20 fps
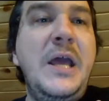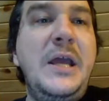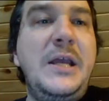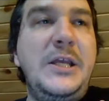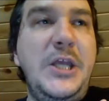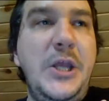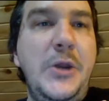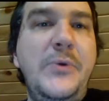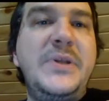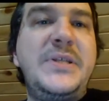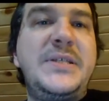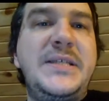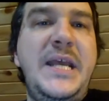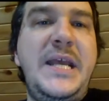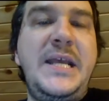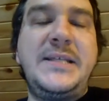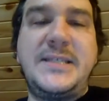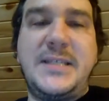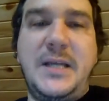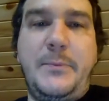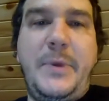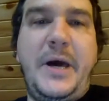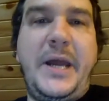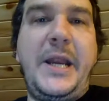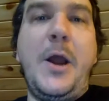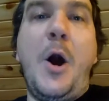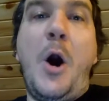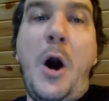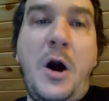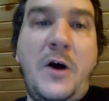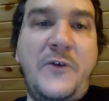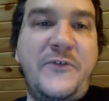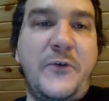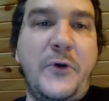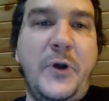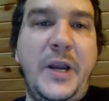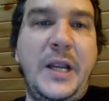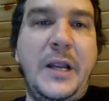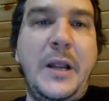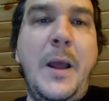you would see somebody
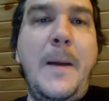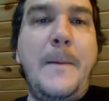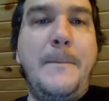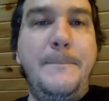offering